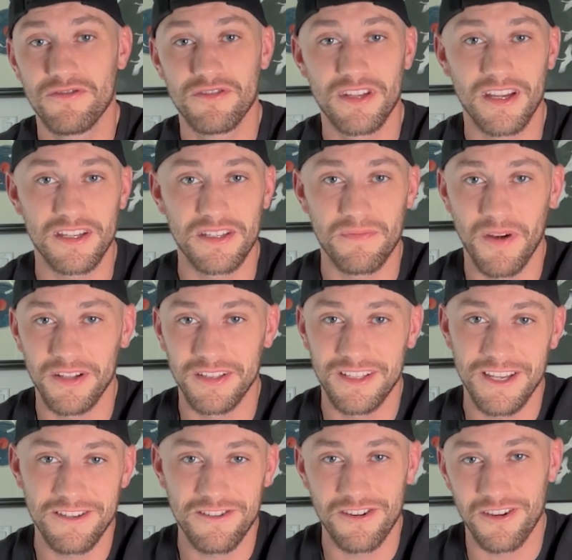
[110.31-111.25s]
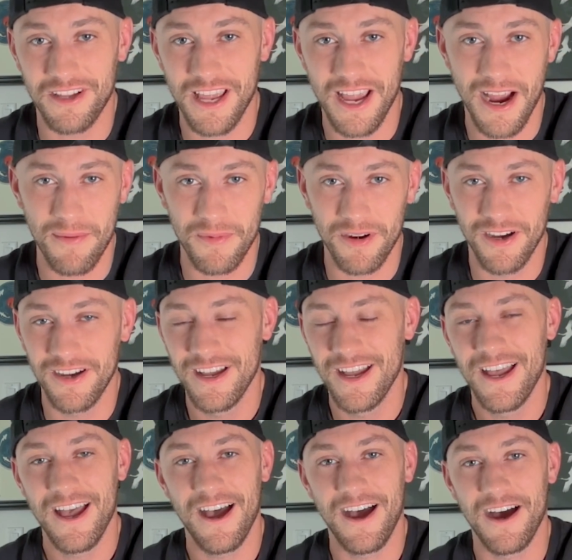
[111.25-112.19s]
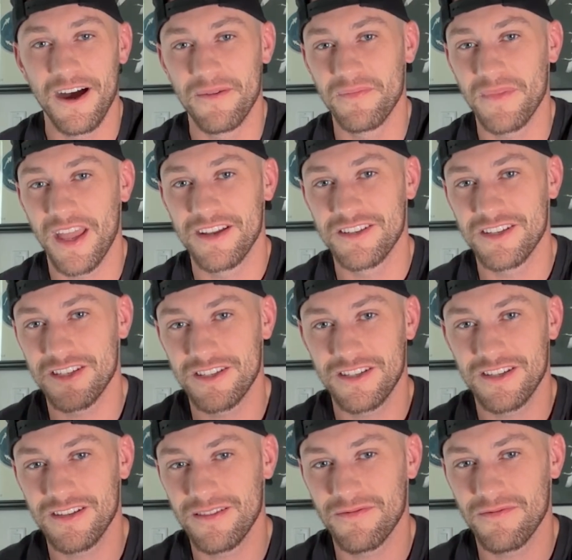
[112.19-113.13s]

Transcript: using a small digital camera and just